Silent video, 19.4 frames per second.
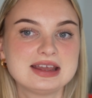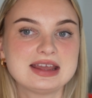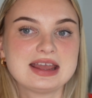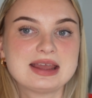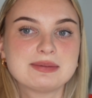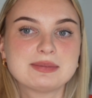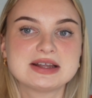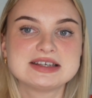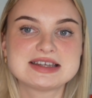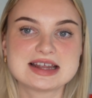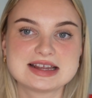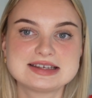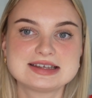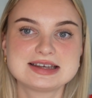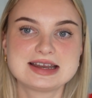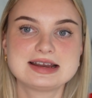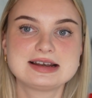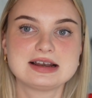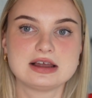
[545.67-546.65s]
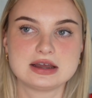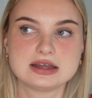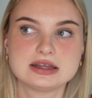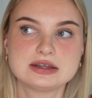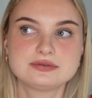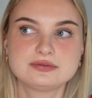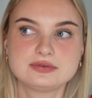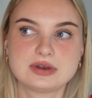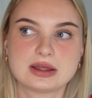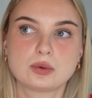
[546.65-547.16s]
in my day-to-day
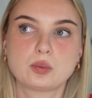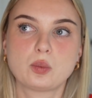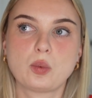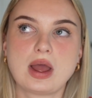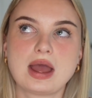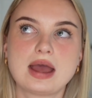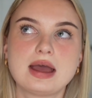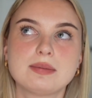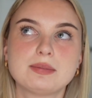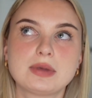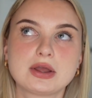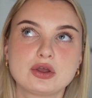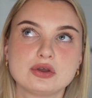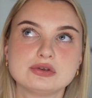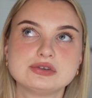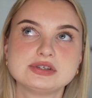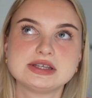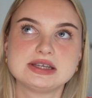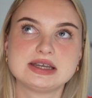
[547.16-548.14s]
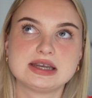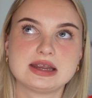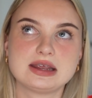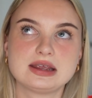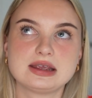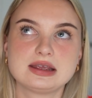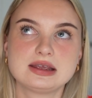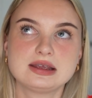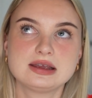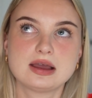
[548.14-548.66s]
life, like where my
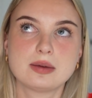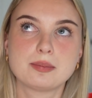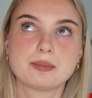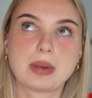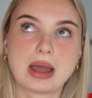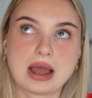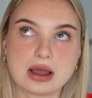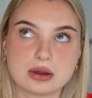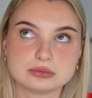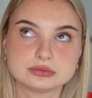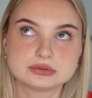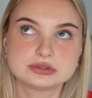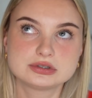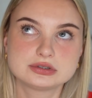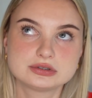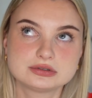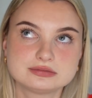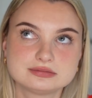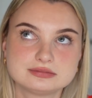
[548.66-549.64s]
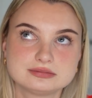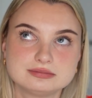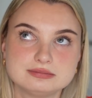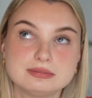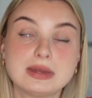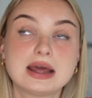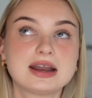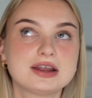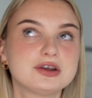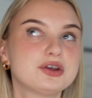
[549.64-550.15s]
OCD about
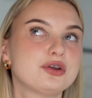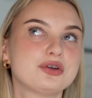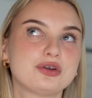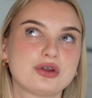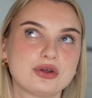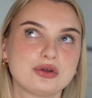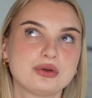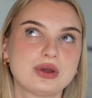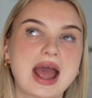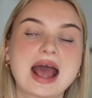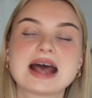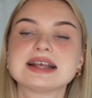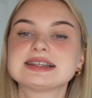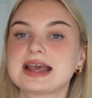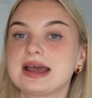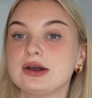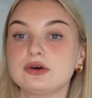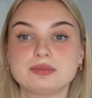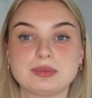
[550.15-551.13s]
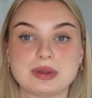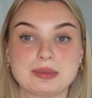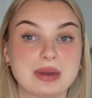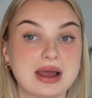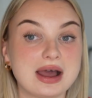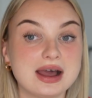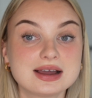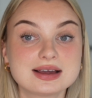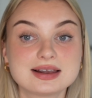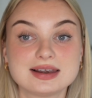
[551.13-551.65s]
men I don't know has held me
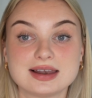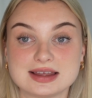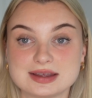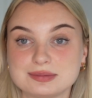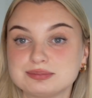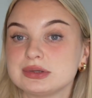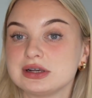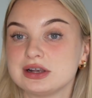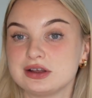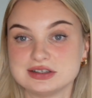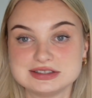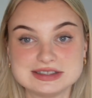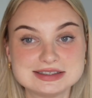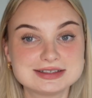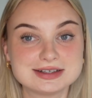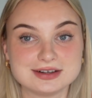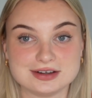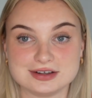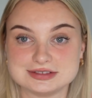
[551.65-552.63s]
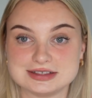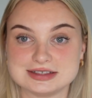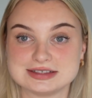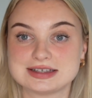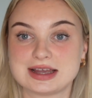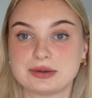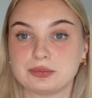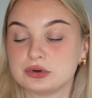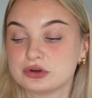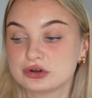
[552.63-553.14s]
back, like Pilates classes,
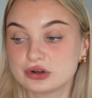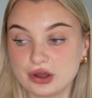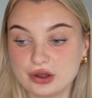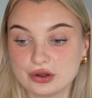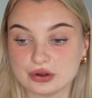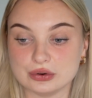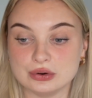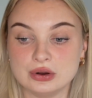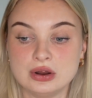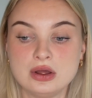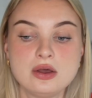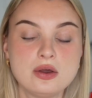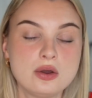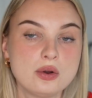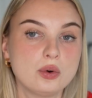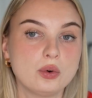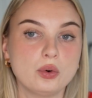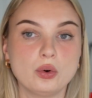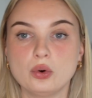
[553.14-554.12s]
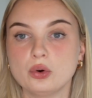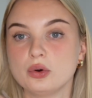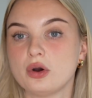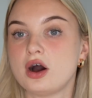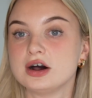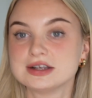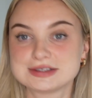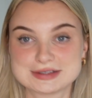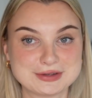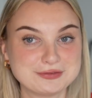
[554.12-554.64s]
I wouldn't go, or
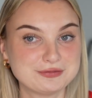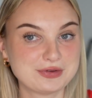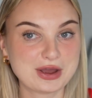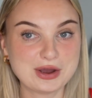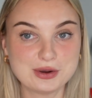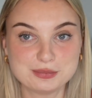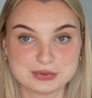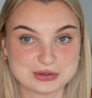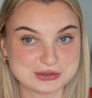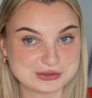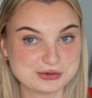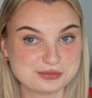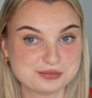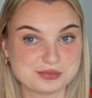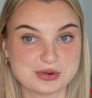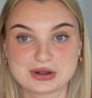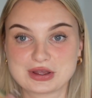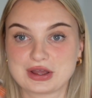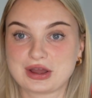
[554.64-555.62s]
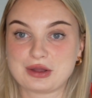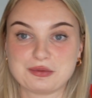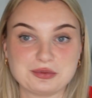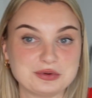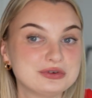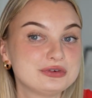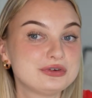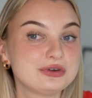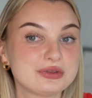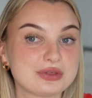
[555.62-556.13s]
asking for help at the supermarket, I
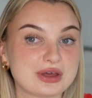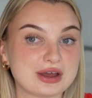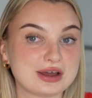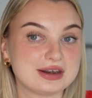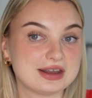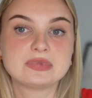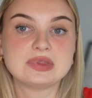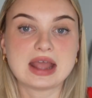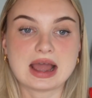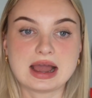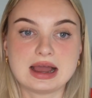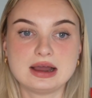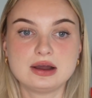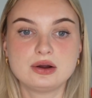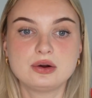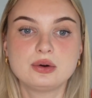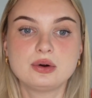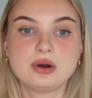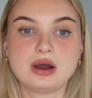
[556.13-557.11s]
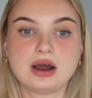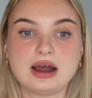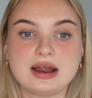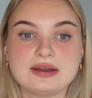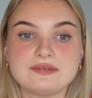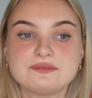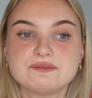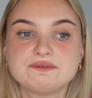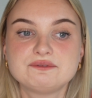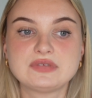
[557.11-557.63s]
wouldn't do that. Now
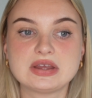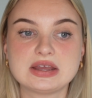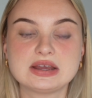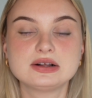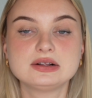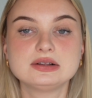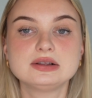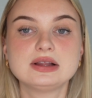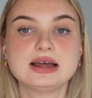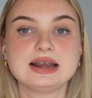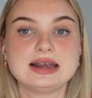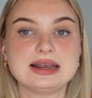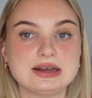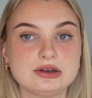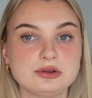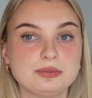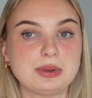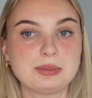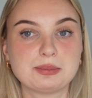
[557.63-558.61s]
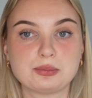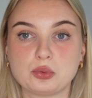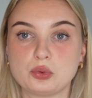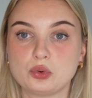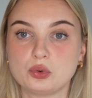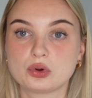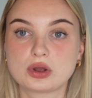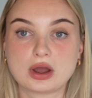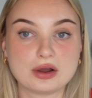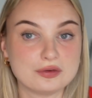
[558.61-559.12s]
I feel a little bit
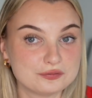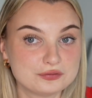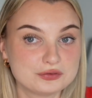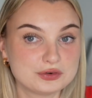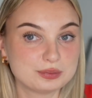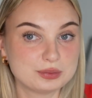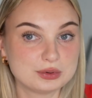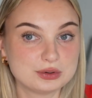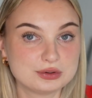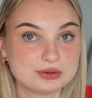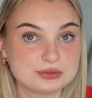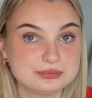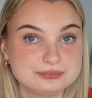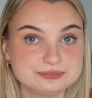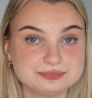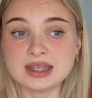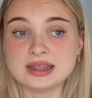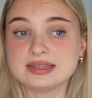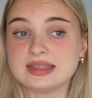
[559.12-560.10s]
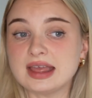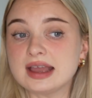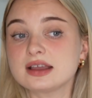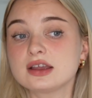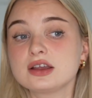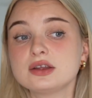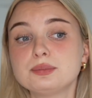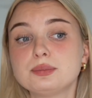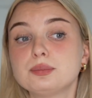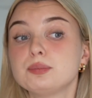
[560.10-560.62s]
more comfortable, and that
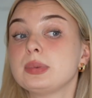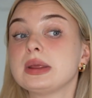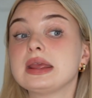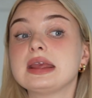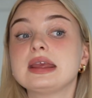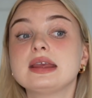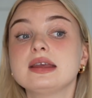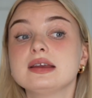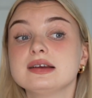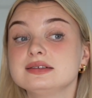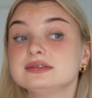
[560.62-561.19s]
could be